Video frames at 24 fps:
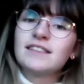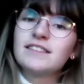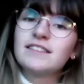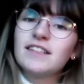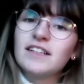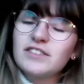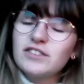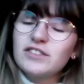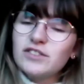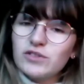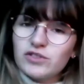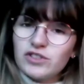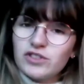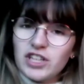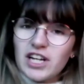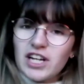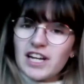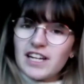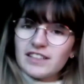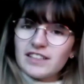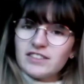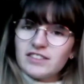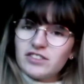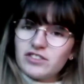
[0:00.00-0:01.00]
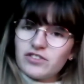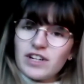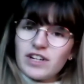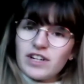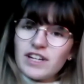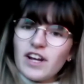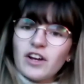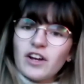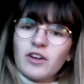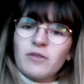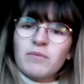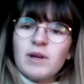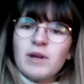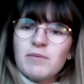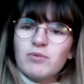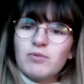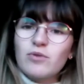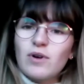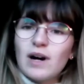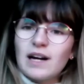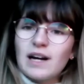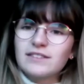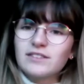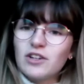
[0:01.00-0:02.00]
Does your church treat young
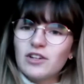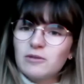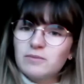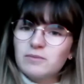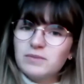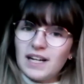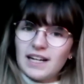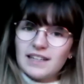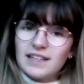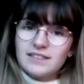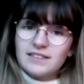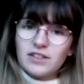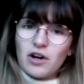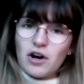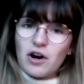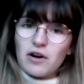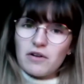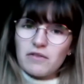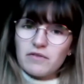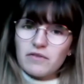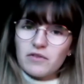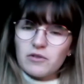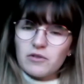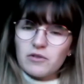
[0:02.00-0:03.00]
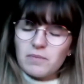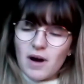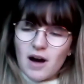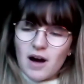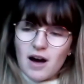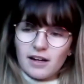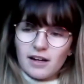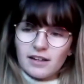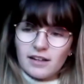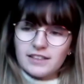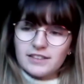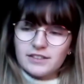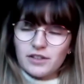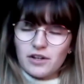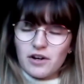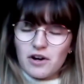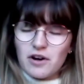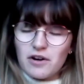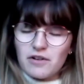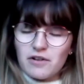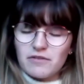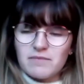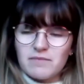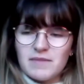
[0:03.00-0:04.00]
people as objects of or partners
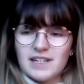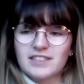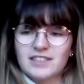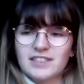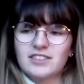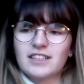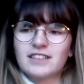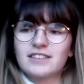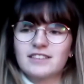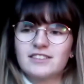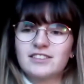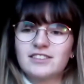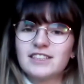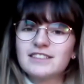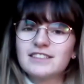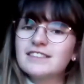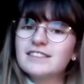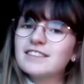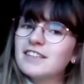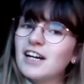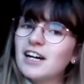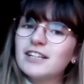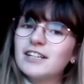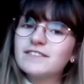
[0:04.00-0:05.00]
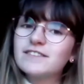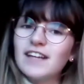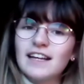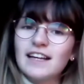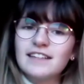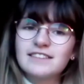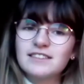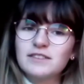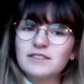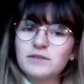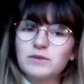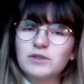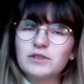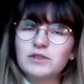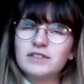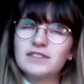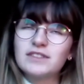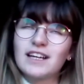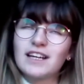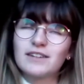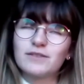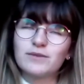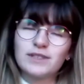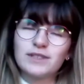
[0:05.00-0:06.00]
of mission? Just to kind of test the
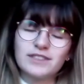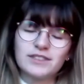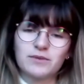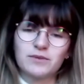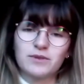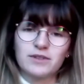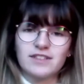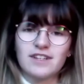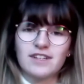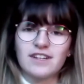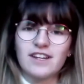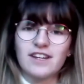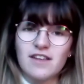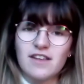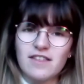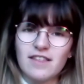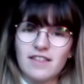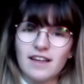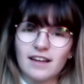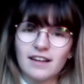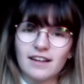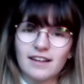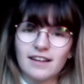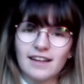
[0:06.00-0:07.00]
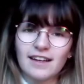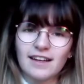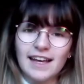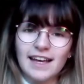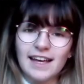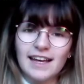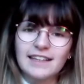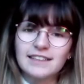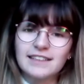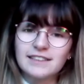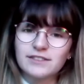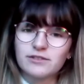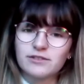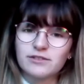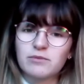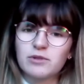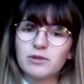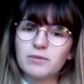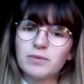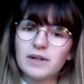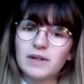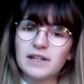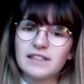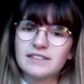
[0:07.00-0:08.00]
water, which one do you think it is from
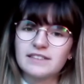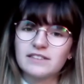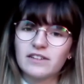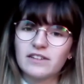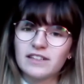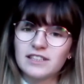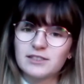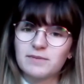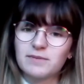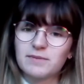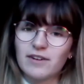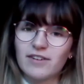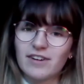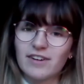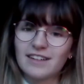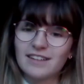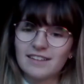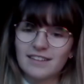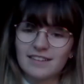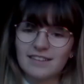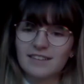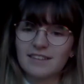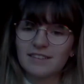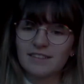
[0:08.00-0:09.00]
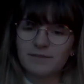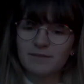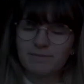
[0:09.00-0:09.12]
your personal experience?